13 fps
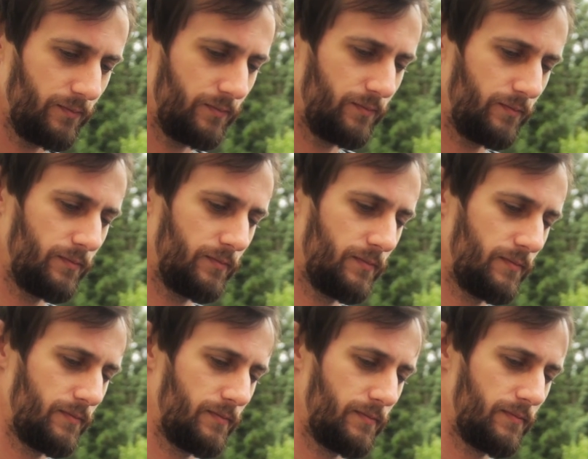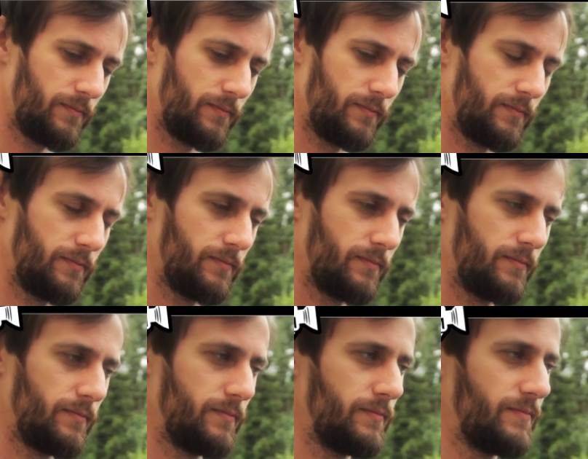
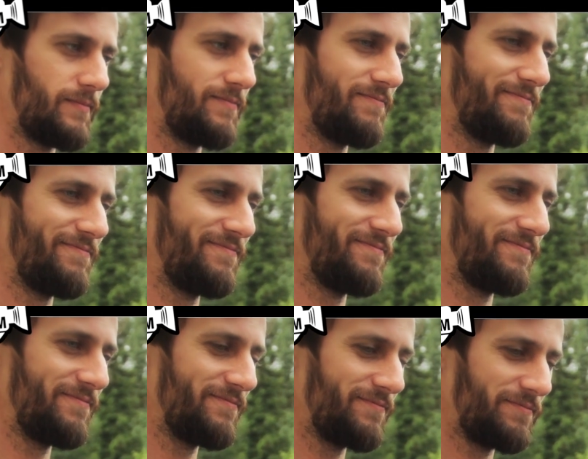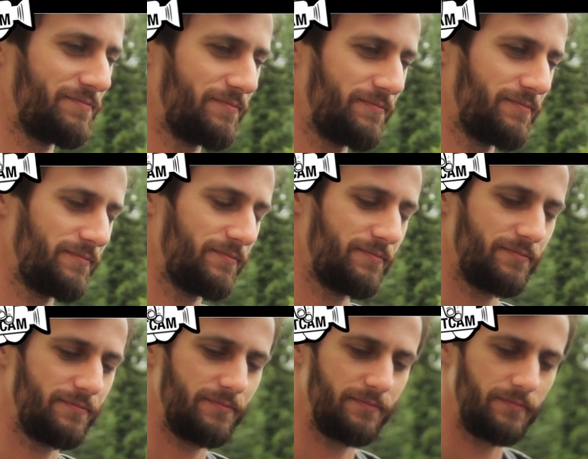
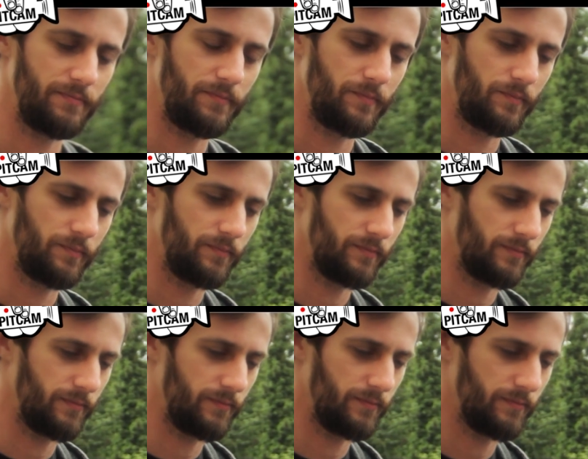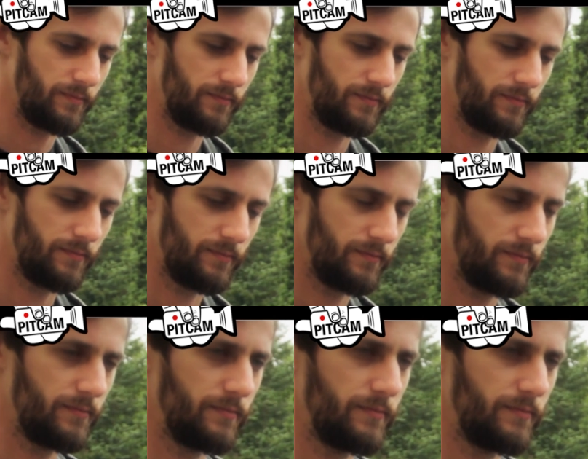(silent)